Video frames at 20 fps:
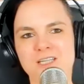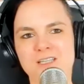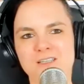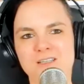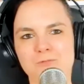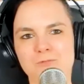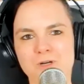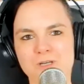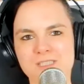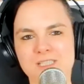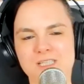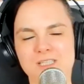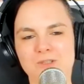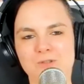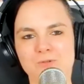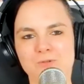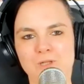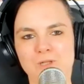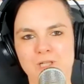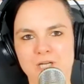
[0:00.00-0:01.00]
was
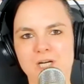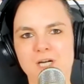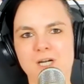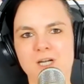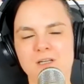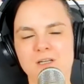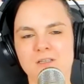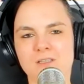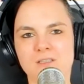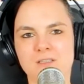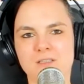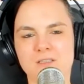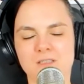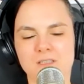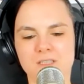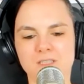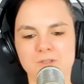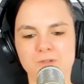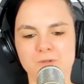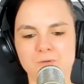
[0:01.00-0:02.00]
it to learn
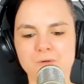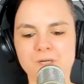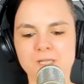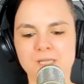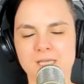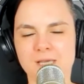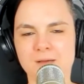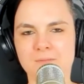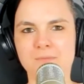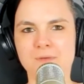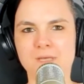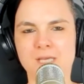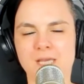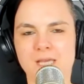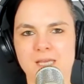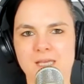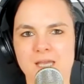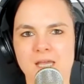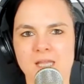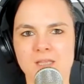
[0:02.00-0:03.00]
during the
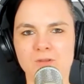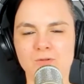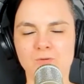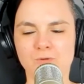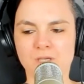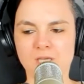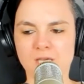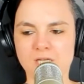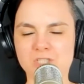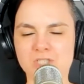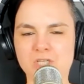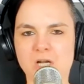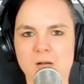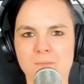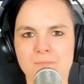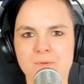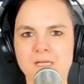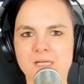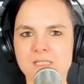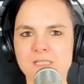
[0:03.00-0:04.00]
MBA and to catch
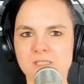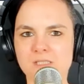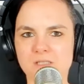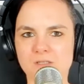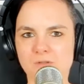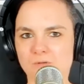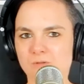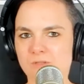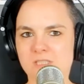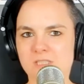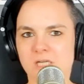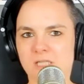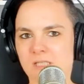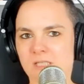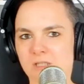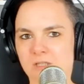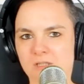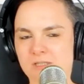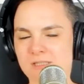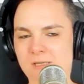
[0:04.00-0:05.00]
up, because you
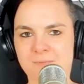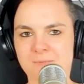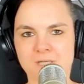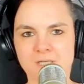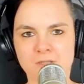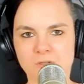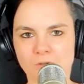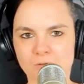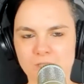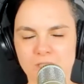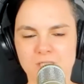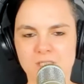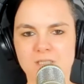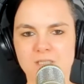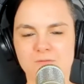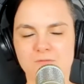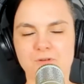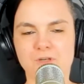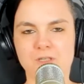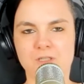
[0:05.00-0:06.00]
studied something totally
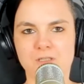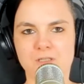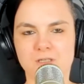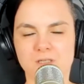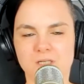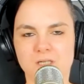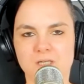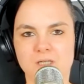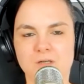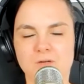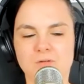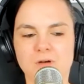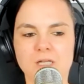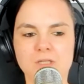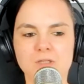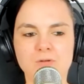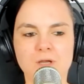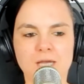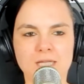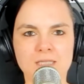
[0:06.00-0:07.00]
different,
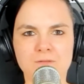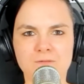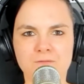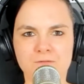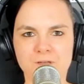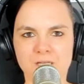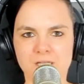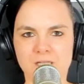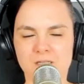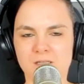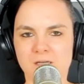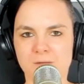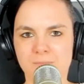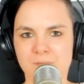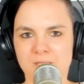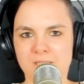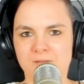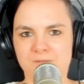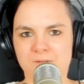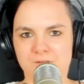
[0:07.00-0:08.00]
right? You had a
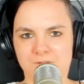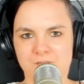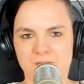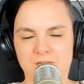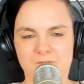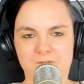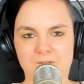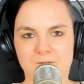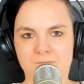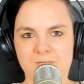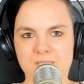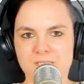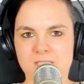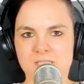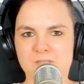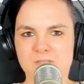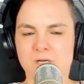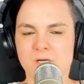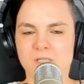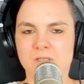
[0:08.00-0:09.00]
bit of the feel of the
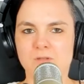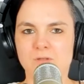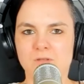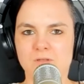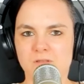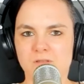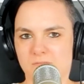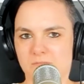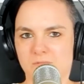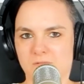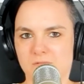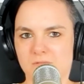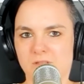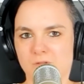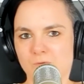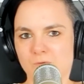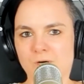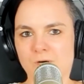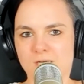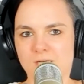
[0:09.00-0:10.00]
business, right?
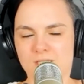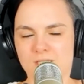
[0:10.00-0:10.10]
You worked